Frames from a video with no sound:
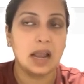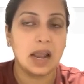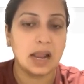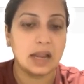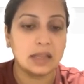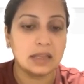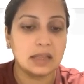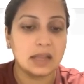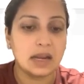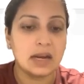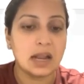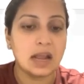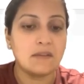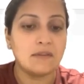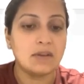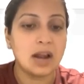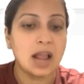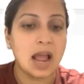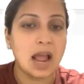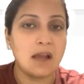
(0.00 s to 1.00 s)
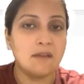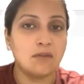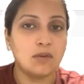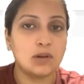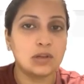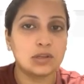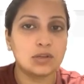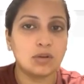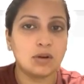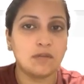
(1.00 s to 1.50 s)
And then I will have
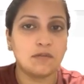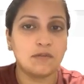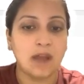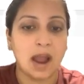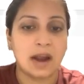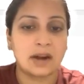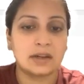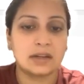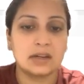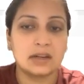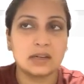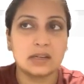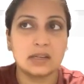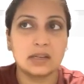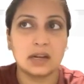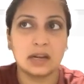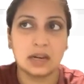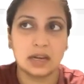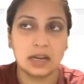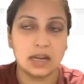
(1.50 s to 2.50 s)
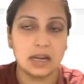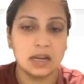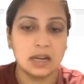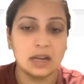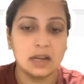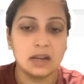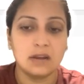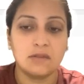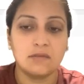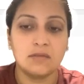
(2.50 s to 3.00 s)
also a factors array
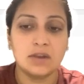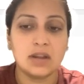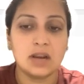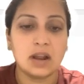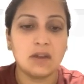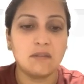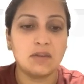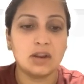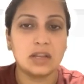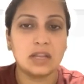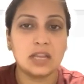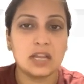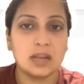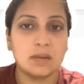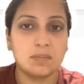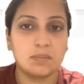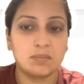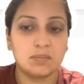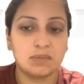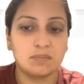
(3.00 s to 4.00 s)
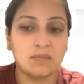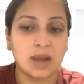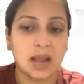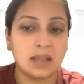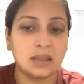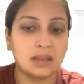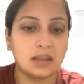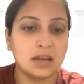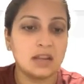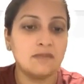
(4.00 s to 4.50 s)
where I will keep
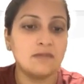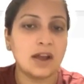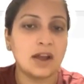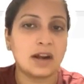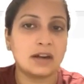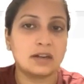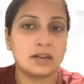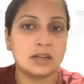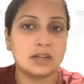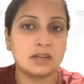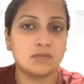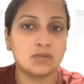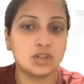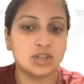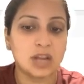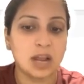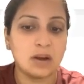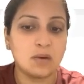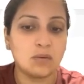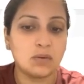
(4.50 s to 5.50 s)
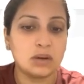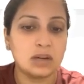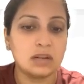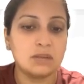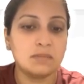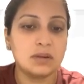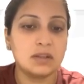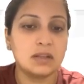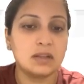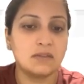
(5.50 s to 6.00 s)
my 3 factors, which can only
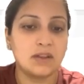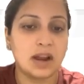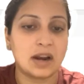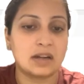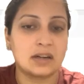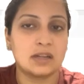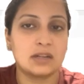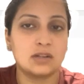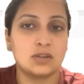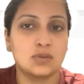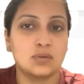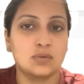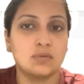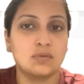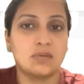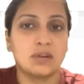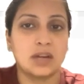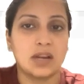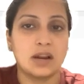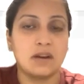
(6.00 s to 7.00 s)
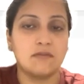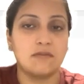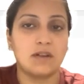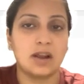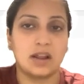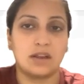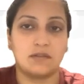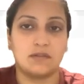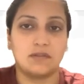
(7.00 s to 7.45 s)
be the factors 2, 3 and 5.